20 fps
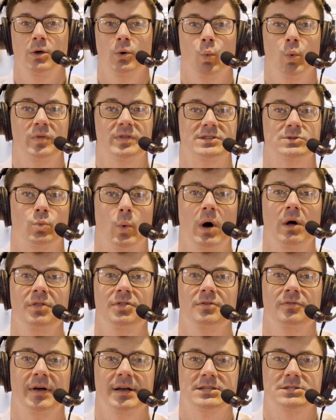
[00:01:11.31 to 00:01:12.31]
With his wealth
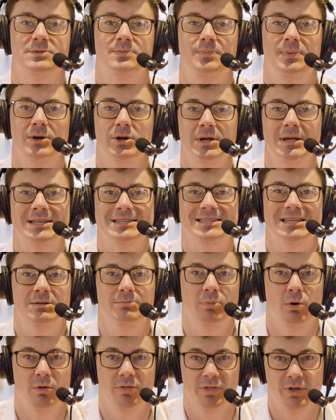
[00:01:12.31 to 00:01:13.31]
of experience in
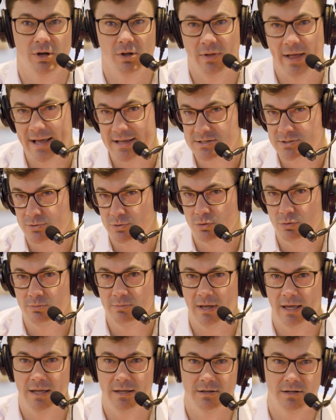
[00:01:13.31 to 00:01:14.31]
both the classroom
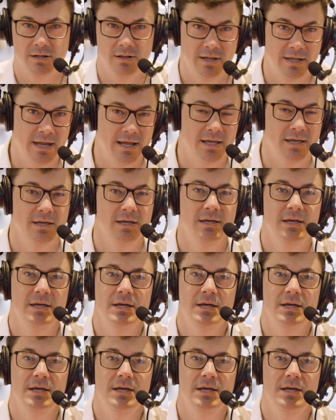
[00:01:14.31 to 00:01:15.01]
and clinic,